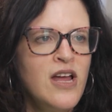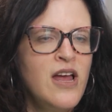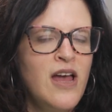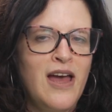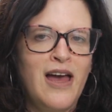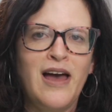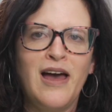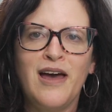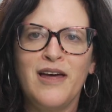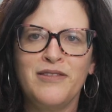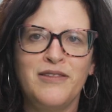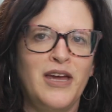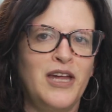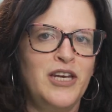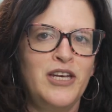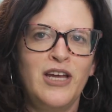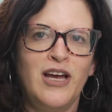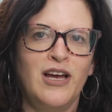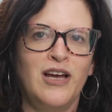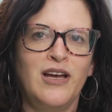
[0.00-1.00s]

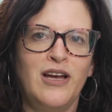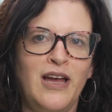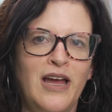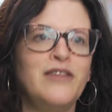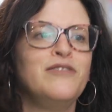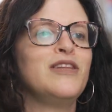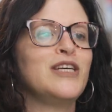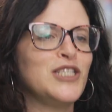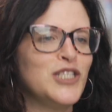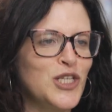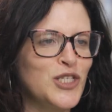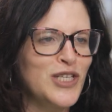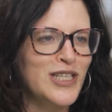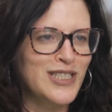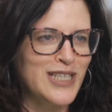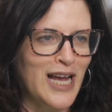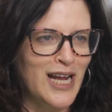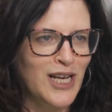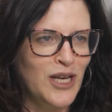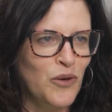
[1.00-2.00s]
then and this is
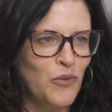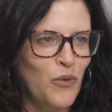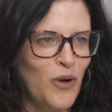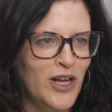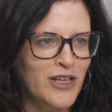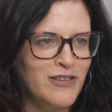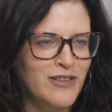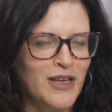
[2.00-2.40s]
exactly what